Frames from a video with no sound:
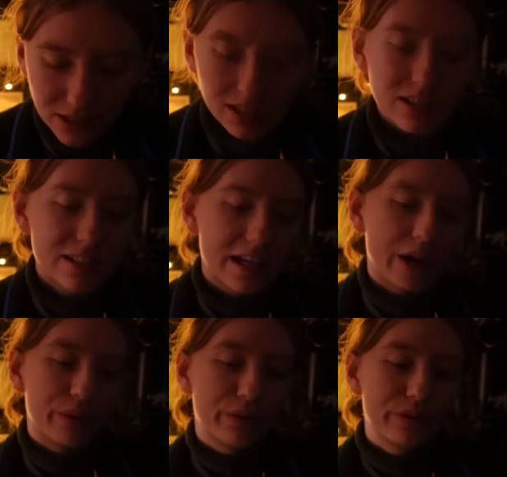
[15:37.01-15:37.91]
It is
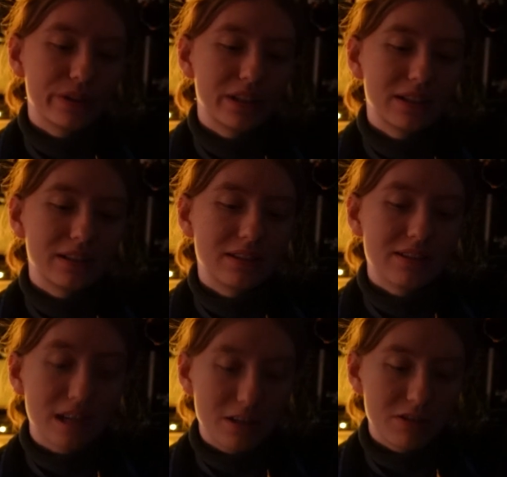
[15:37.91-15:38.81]
now
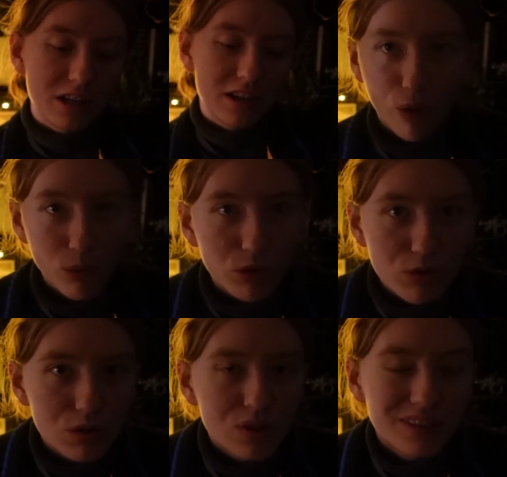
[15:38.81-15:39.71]
Saturday,
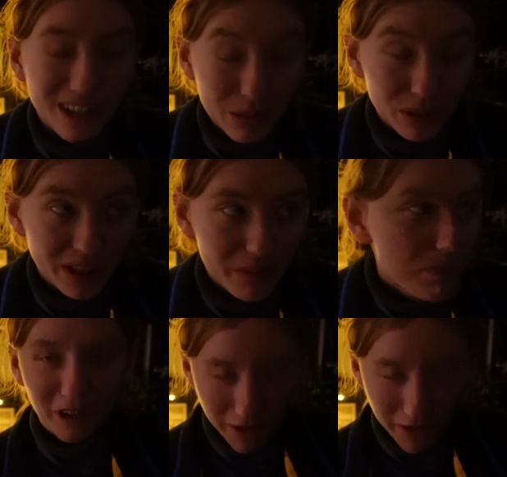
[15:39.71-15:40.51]
almost 8 p.m.